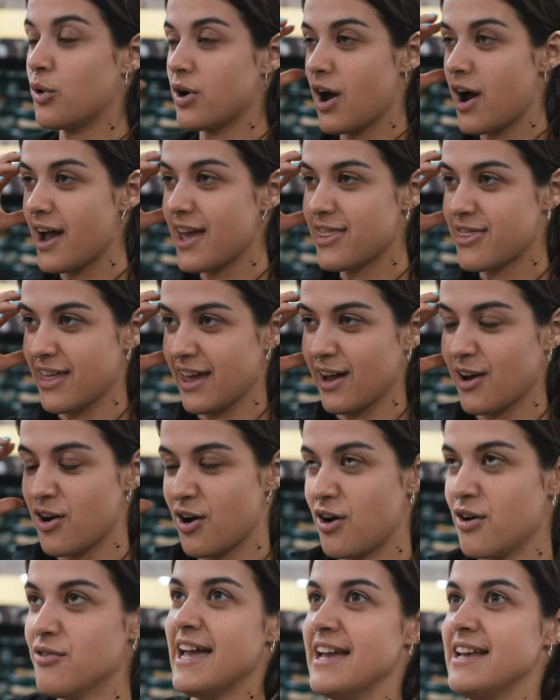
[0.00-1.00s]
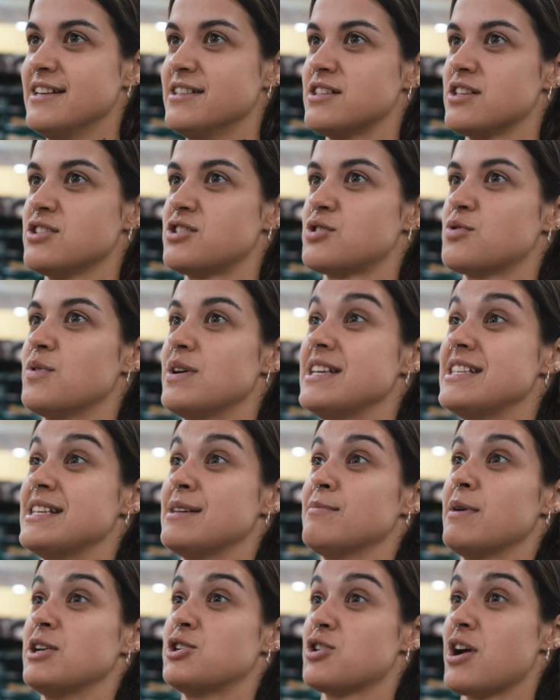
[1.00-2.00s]
what I think of is
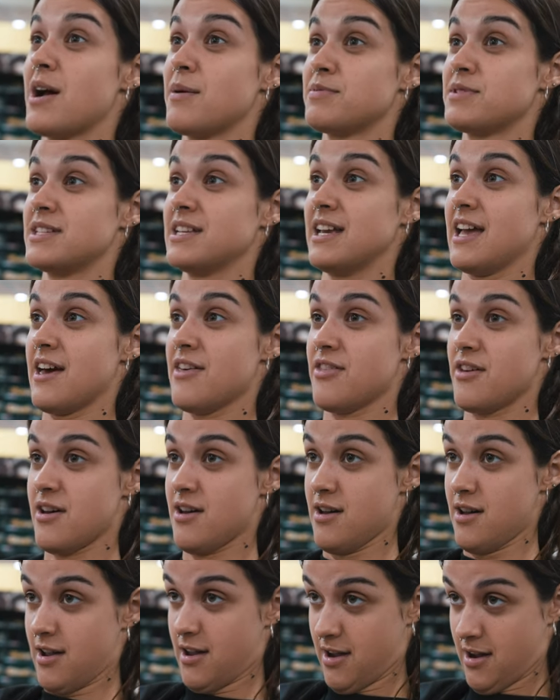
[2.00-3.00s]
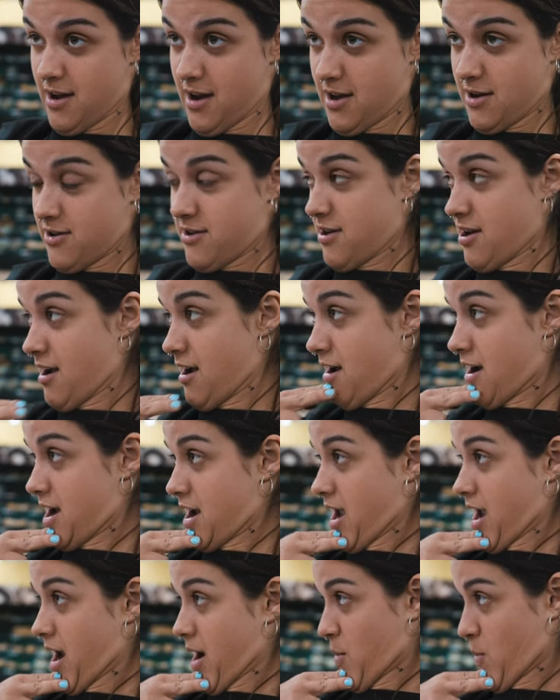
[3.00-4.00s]
squeezing my traps together and
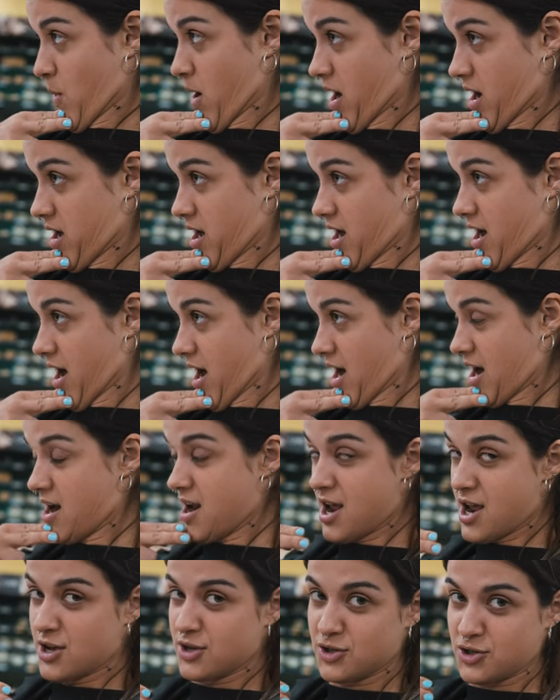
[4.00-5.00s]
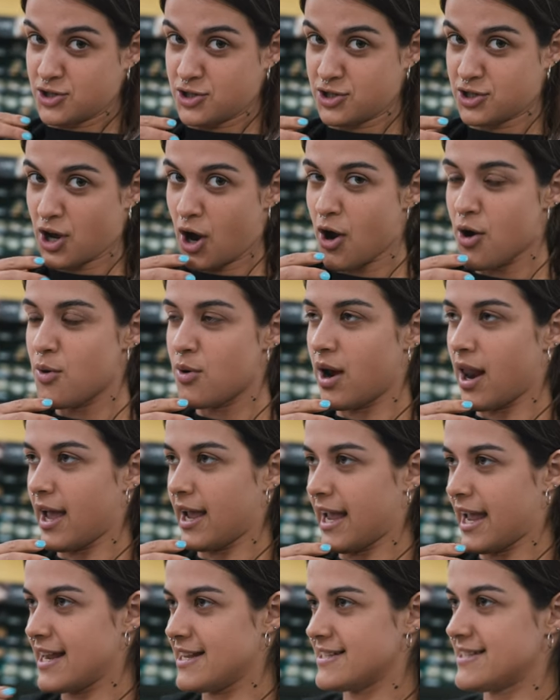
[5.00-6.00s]
tucking my chin so
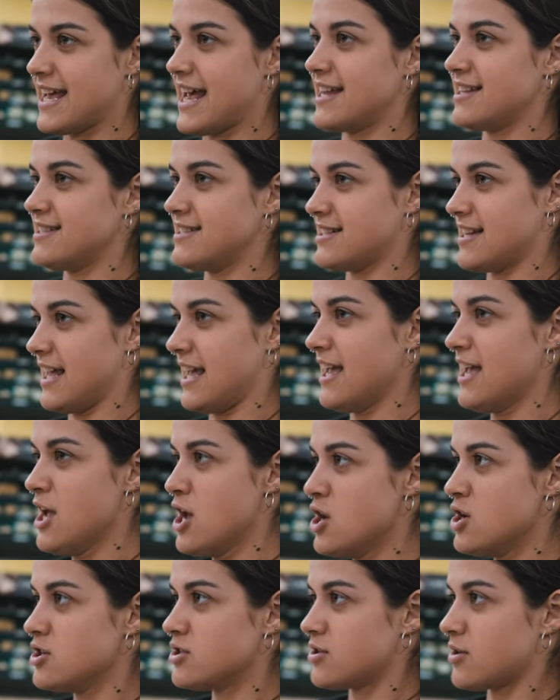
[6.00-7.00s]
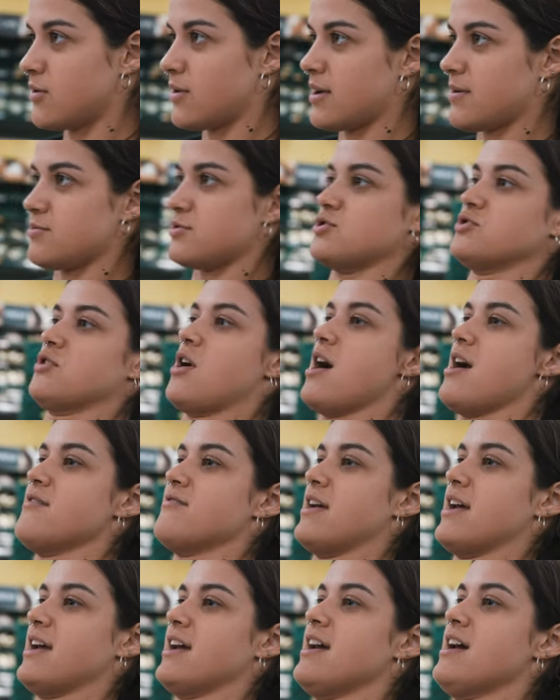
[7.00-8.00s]
like intensely, so when I'm
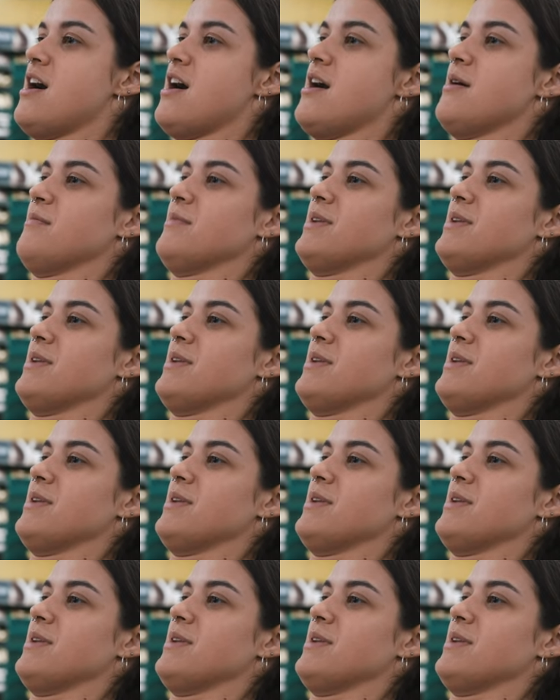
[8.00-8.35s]
driving I'm